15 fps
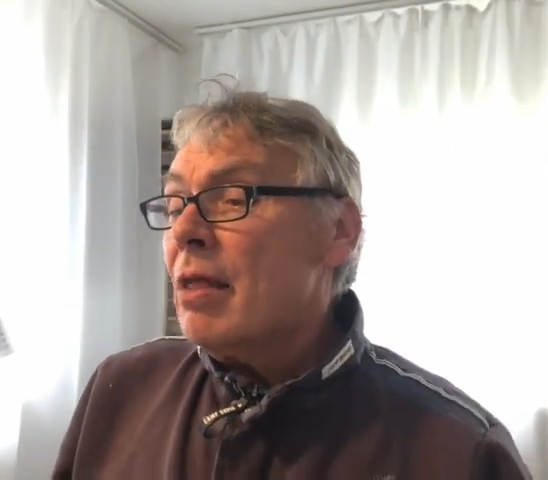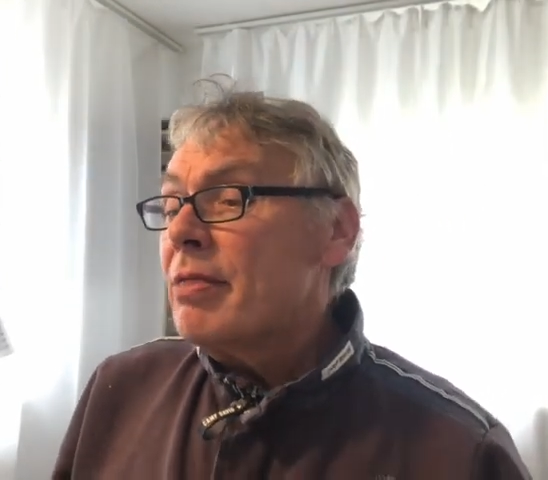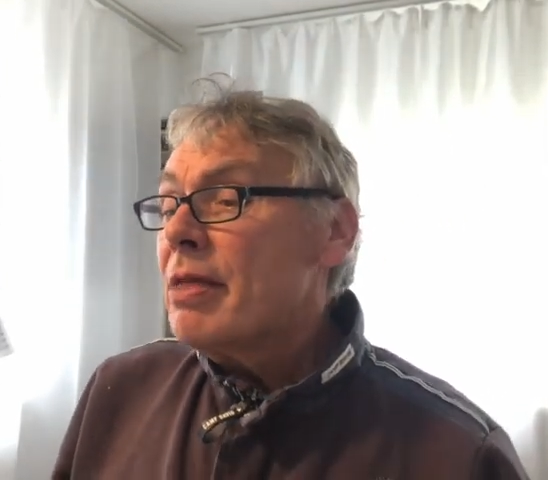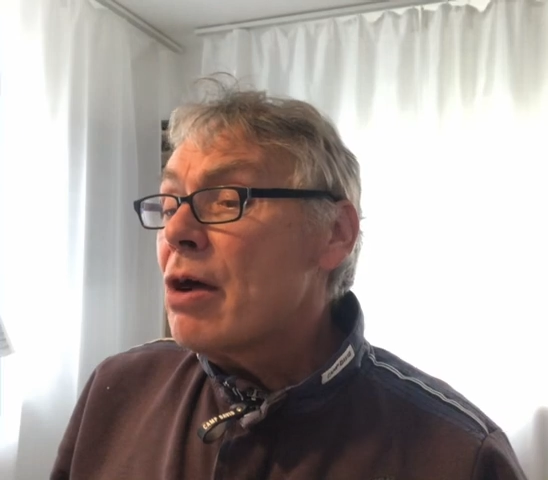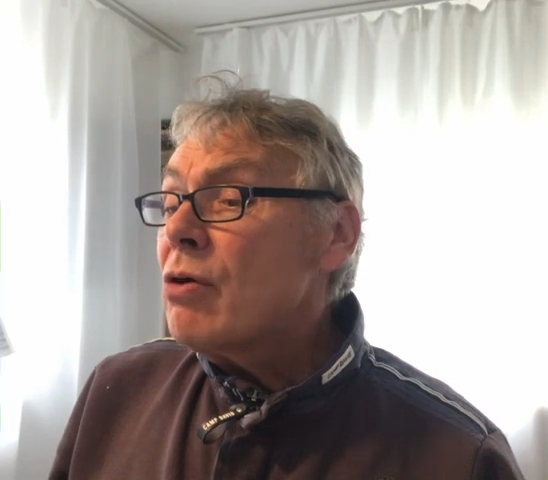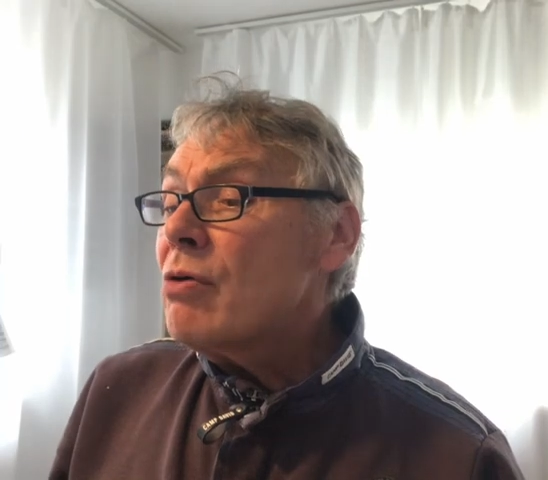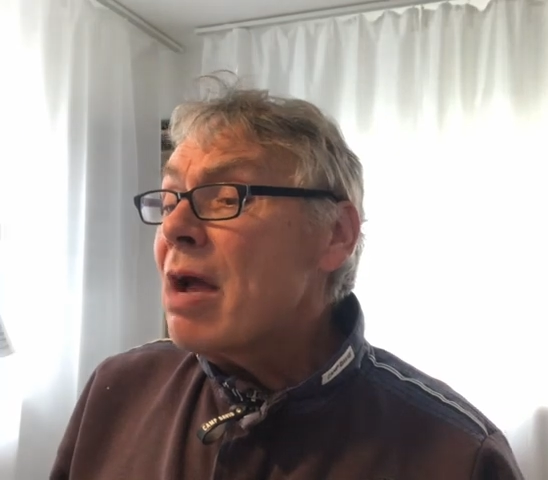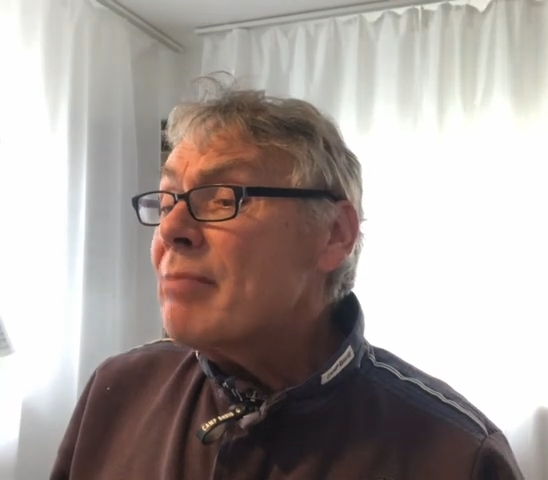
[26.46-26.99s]

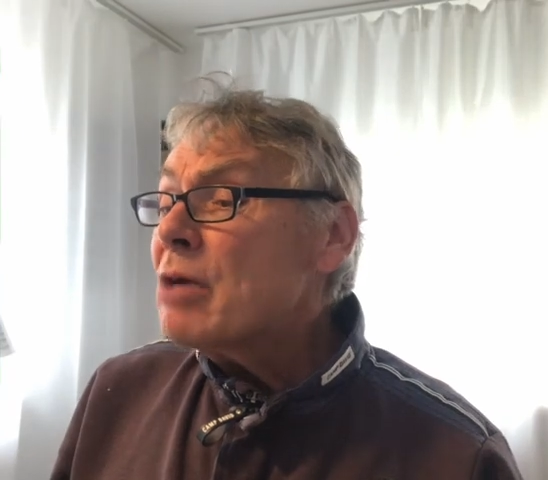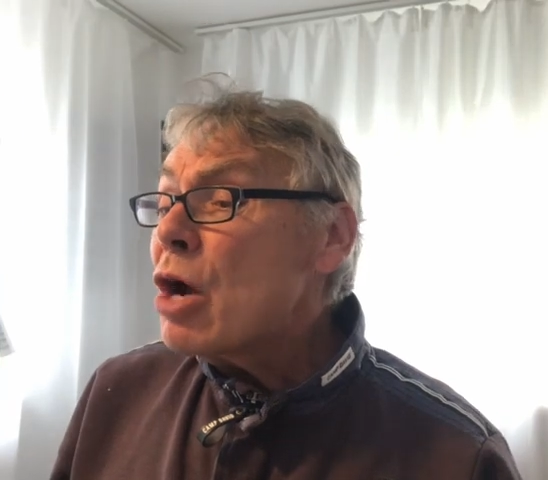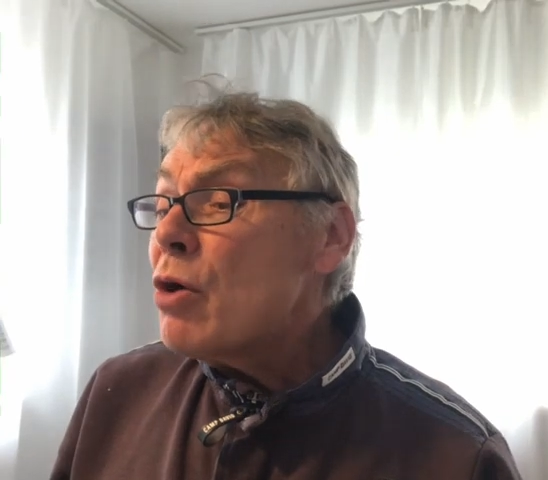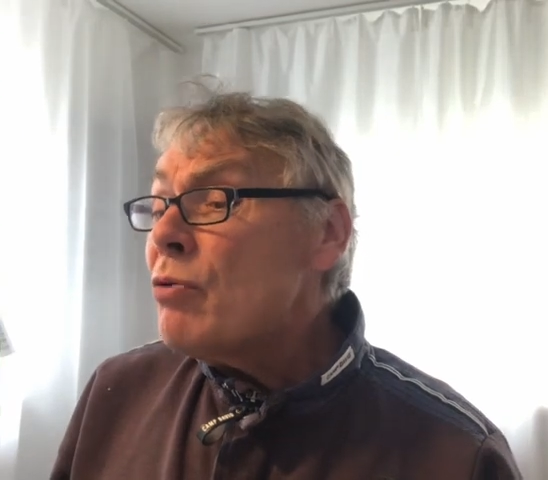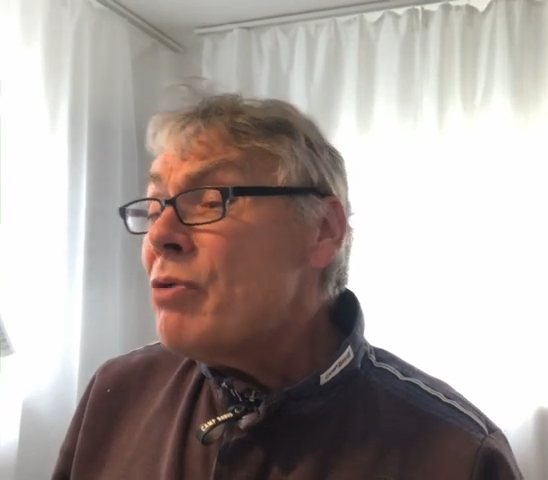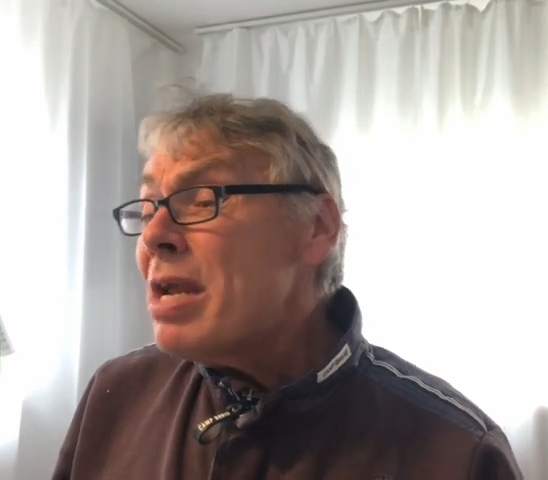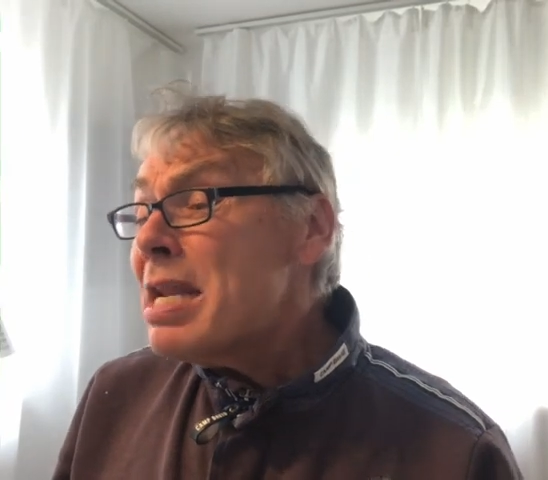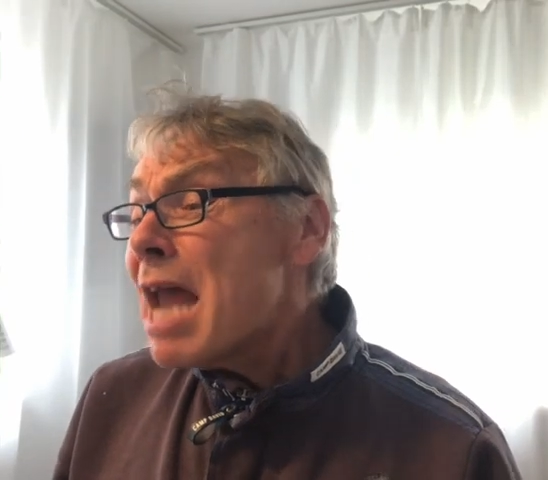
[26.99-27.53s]
Though I'm
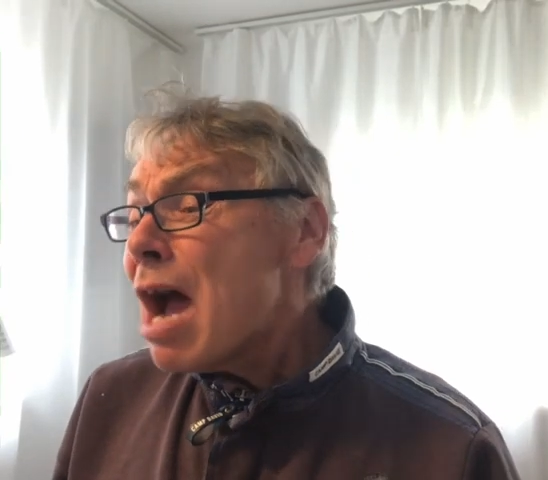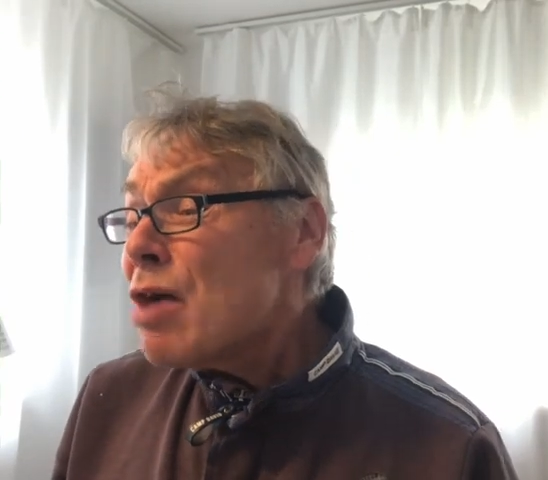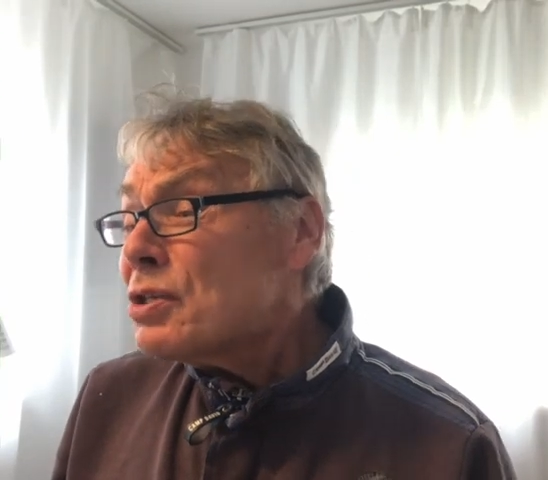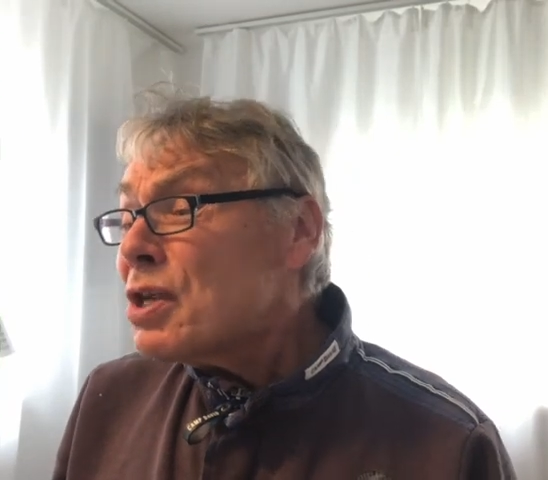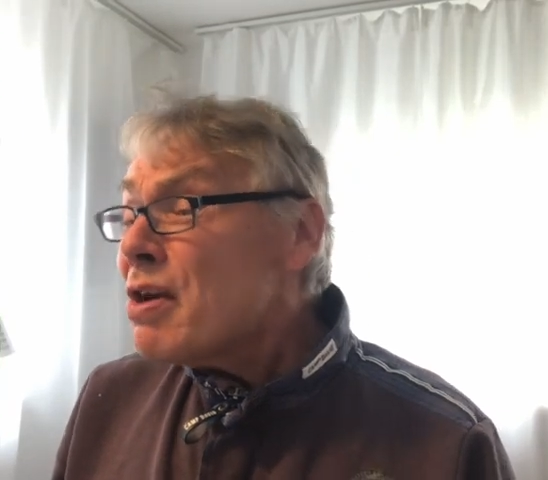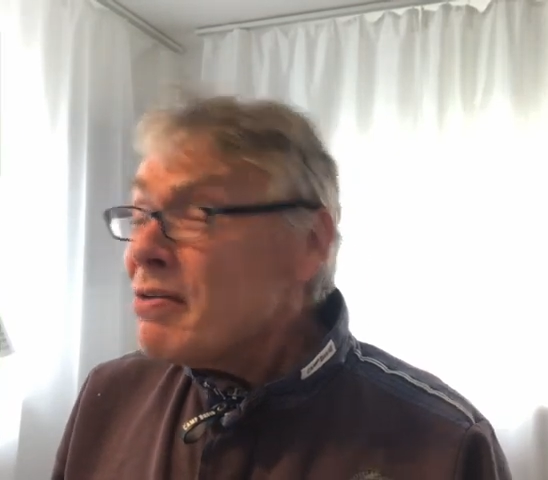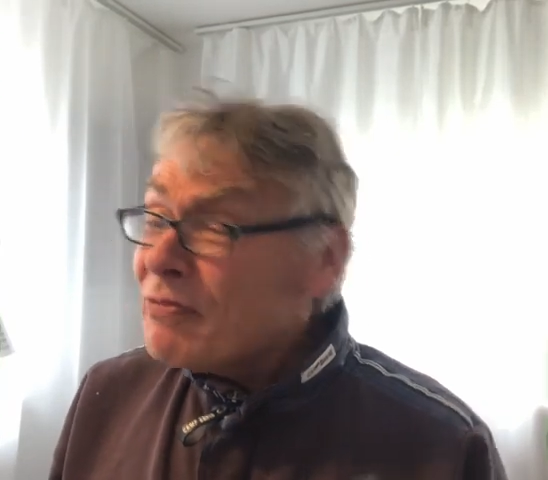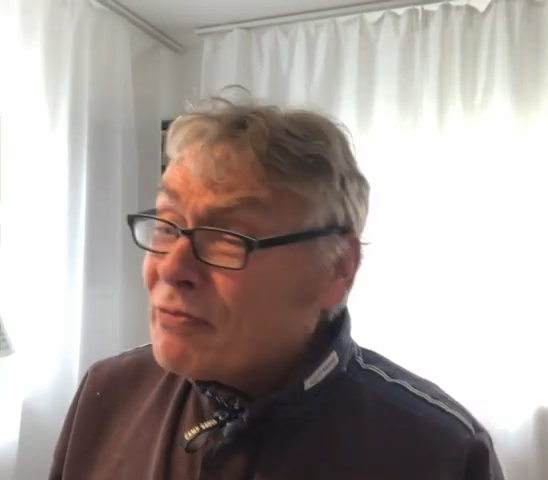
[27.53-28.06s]
going
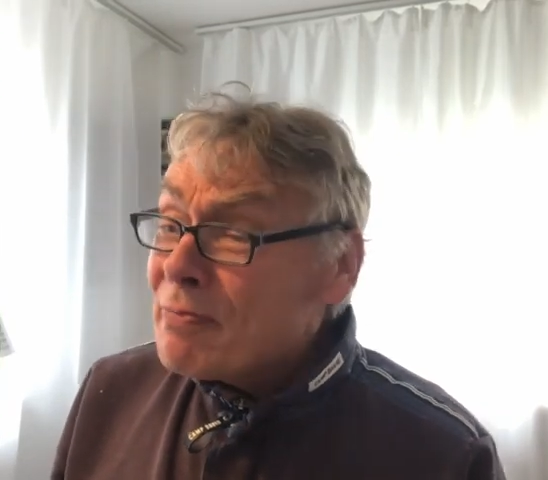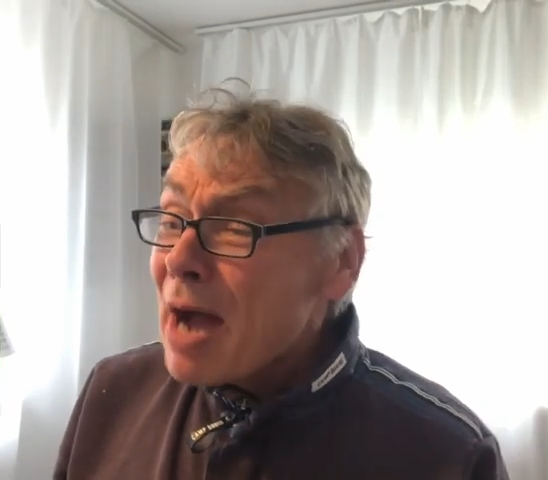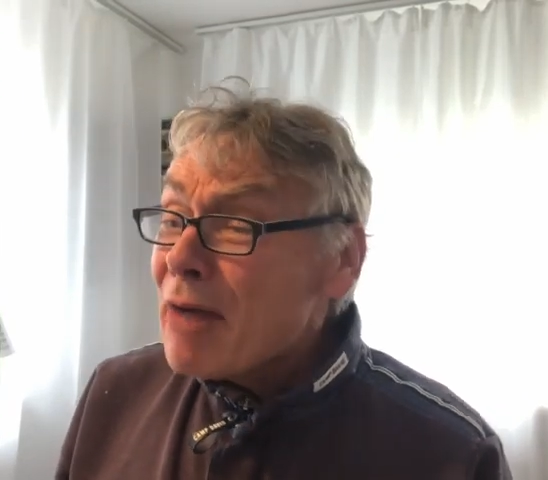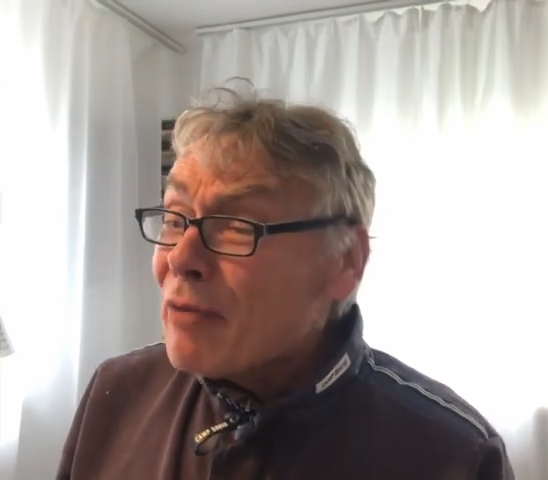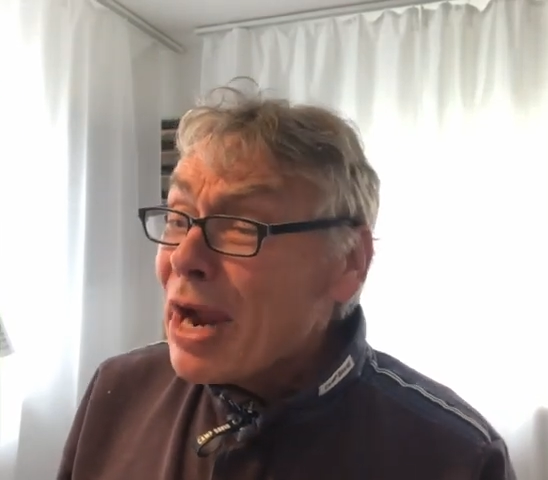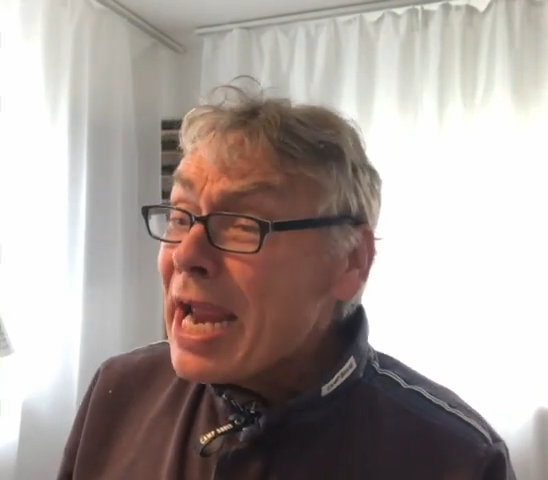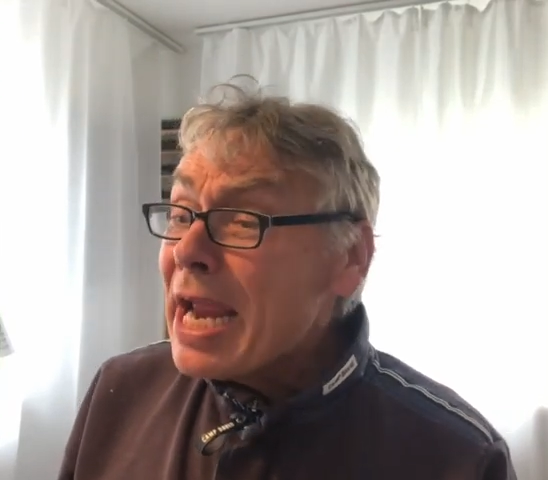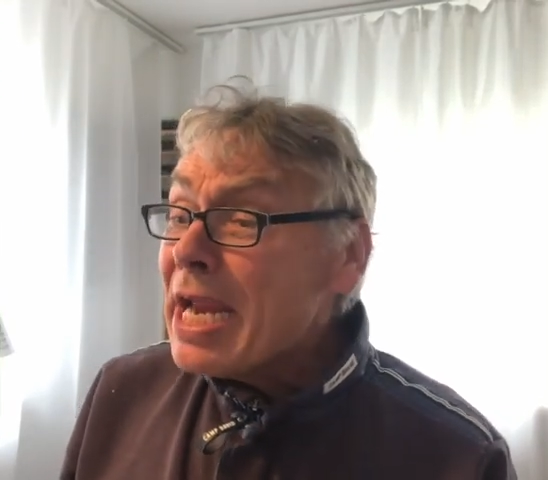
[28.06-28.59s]
out of
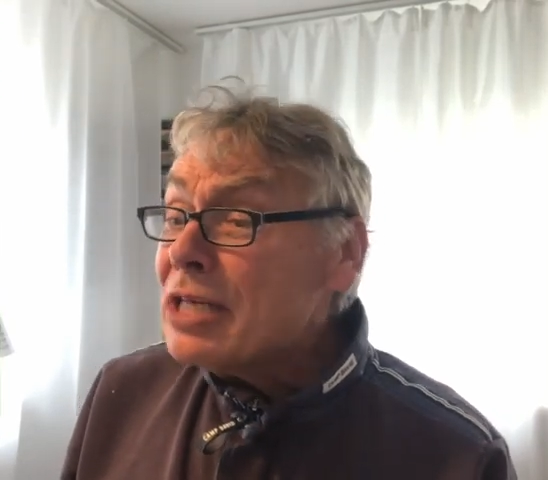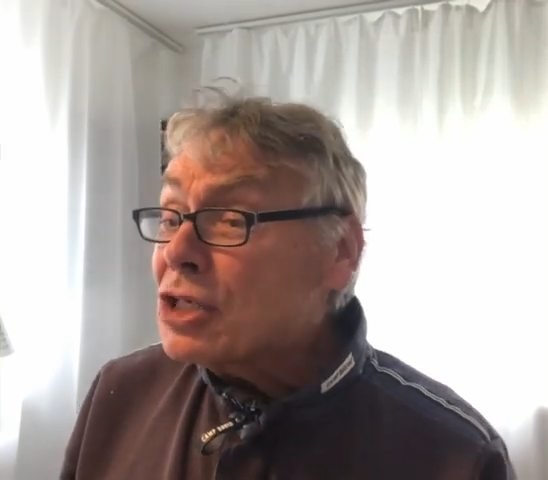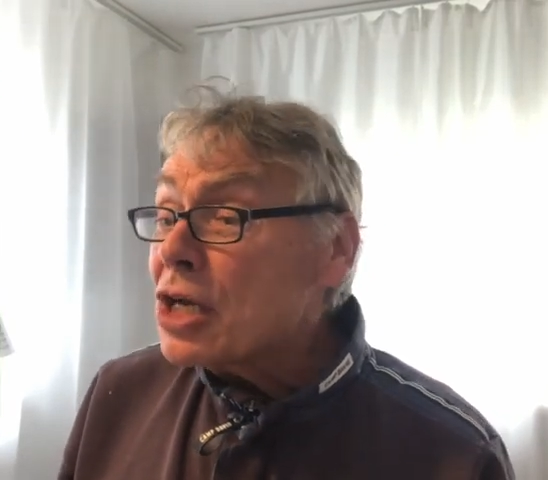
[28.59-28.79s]
my way